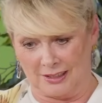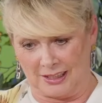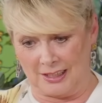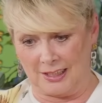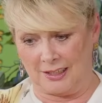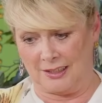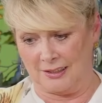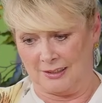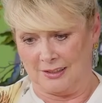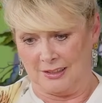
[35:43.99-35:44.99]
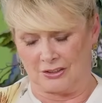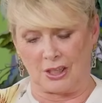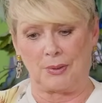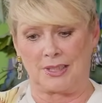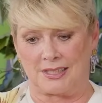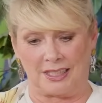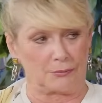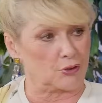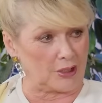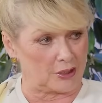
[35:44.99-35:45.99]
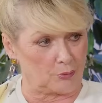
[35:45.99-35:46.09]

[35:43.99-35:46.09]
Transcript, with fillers: He uh because I went to see him straight